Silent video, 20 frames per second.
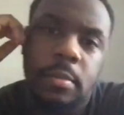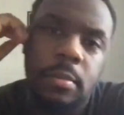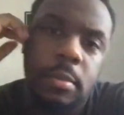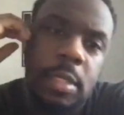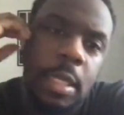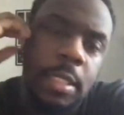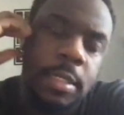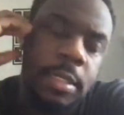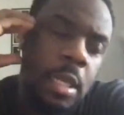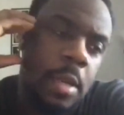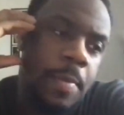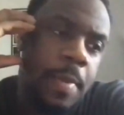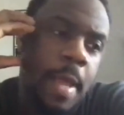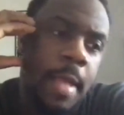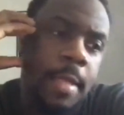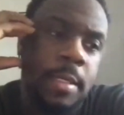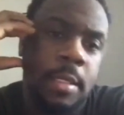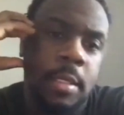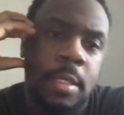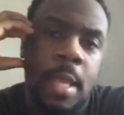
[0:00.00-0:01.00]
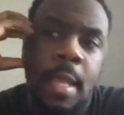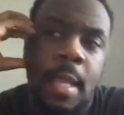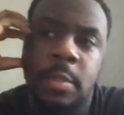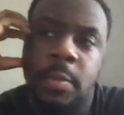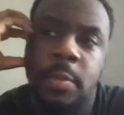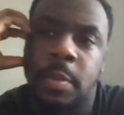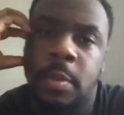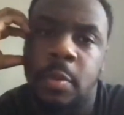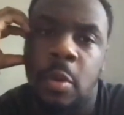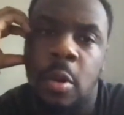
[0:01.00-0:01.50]
touchdown passes last
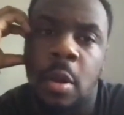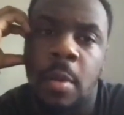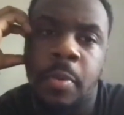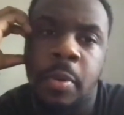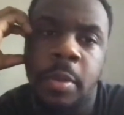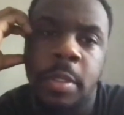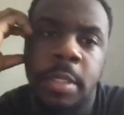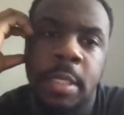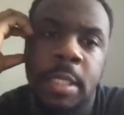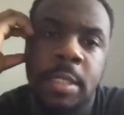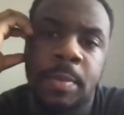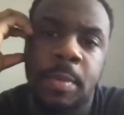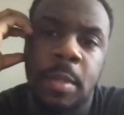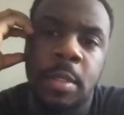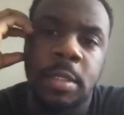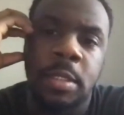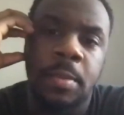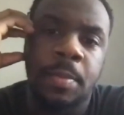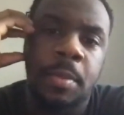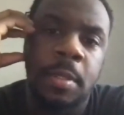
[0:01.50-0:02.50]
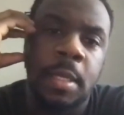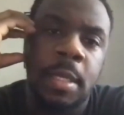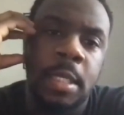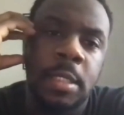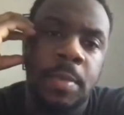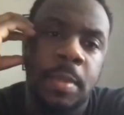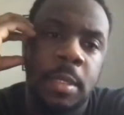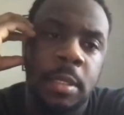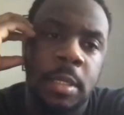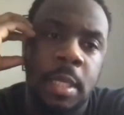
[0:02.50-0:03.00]
week were all pretty explosive plays,
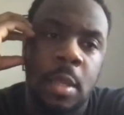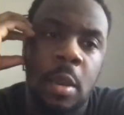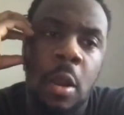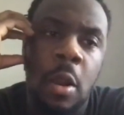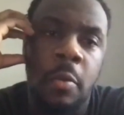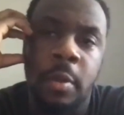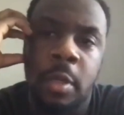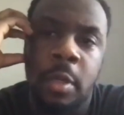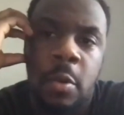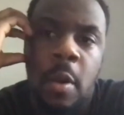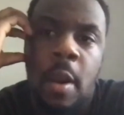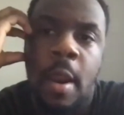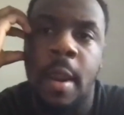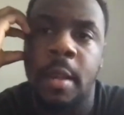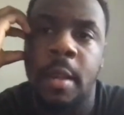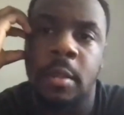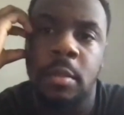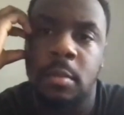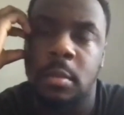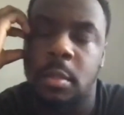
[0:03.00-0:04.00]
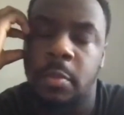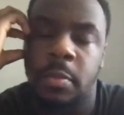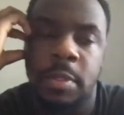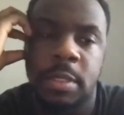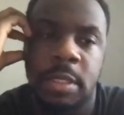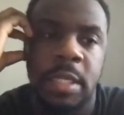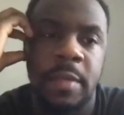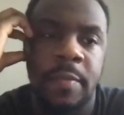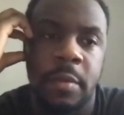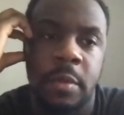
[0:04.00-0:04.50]
but they all required the
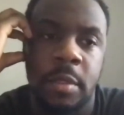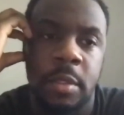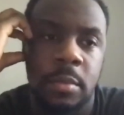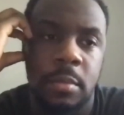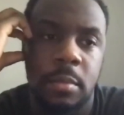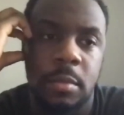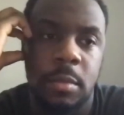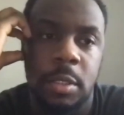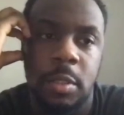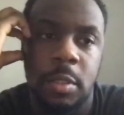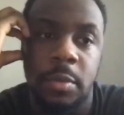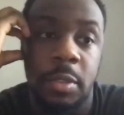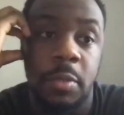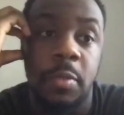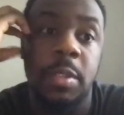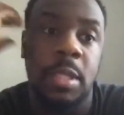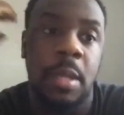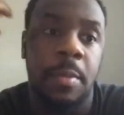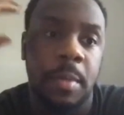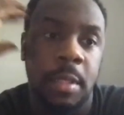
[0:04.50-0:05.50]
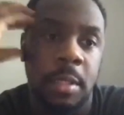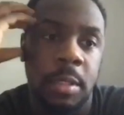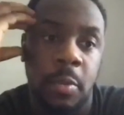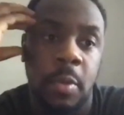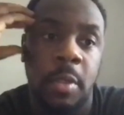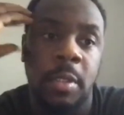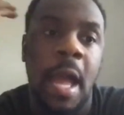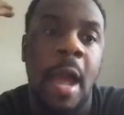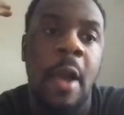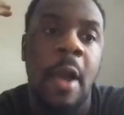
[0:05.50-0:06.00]
receiver to, you know, do something, do a
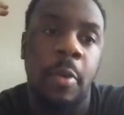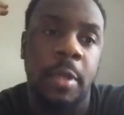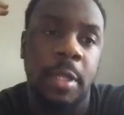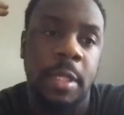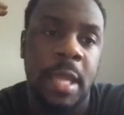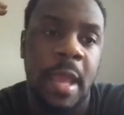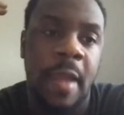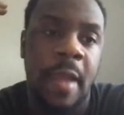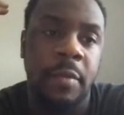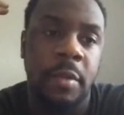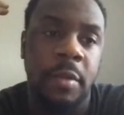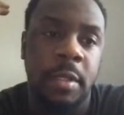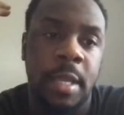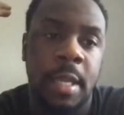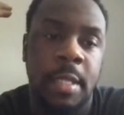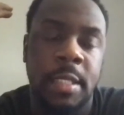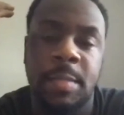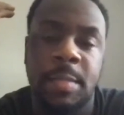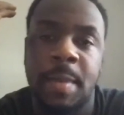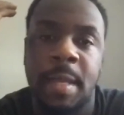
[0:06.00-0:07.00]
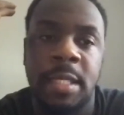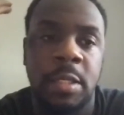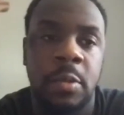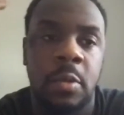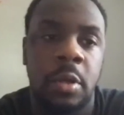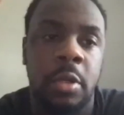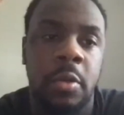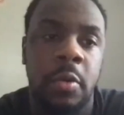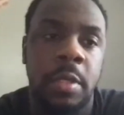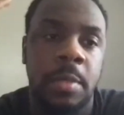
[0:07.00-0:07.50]
lot with it after the catch, especially when
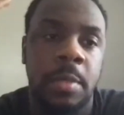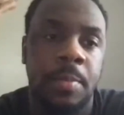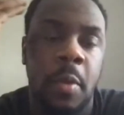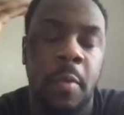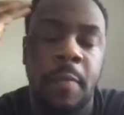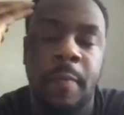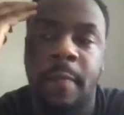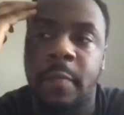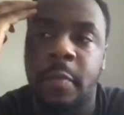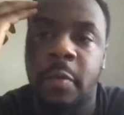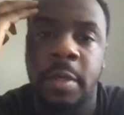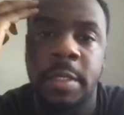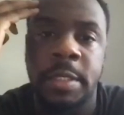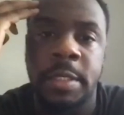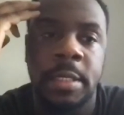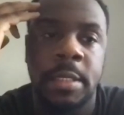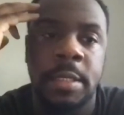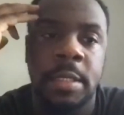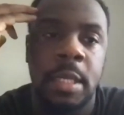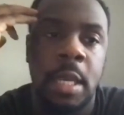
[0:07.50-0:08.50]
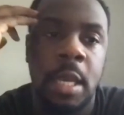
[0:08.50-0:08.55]
Chris, both of Chris's.